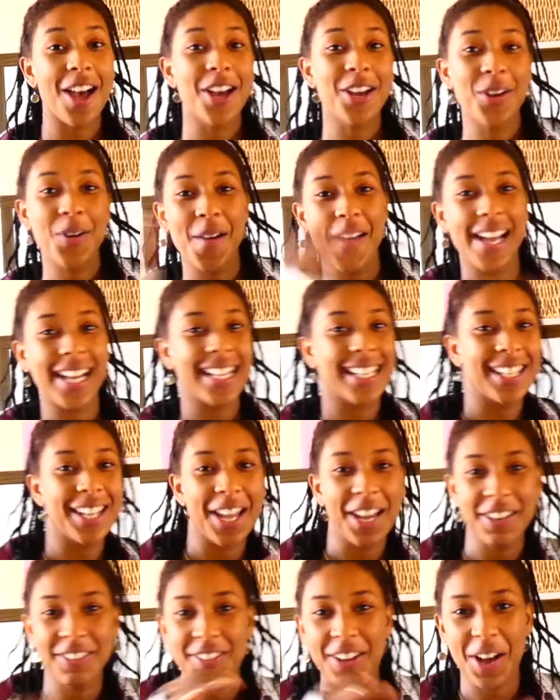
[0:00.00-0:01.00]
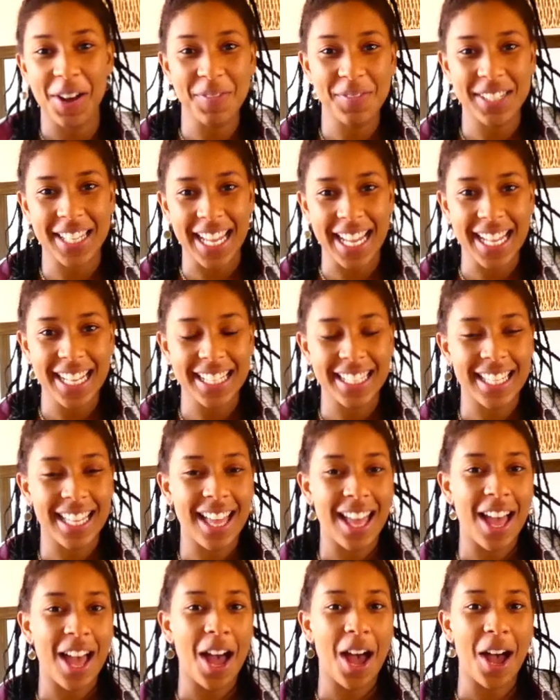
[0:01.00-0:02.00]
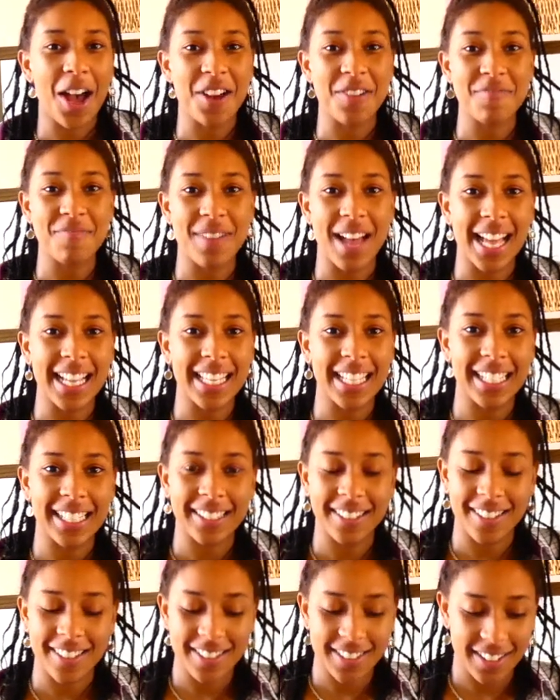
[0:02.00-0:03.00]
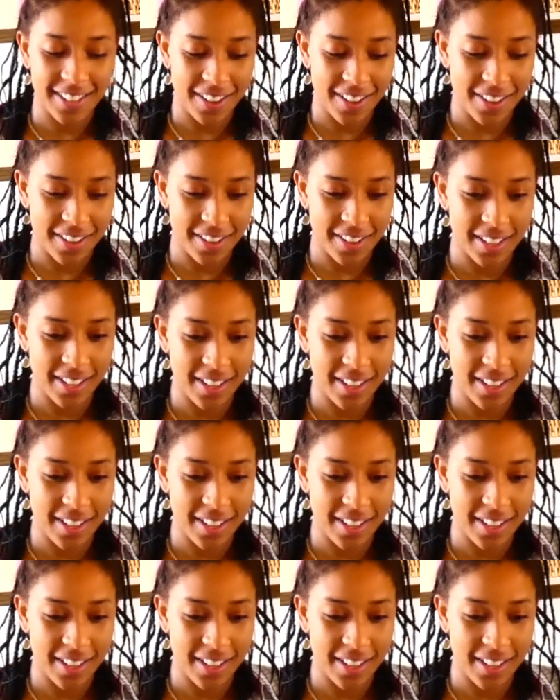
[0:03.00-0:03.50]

Quick life update. I'm back in Glasgow.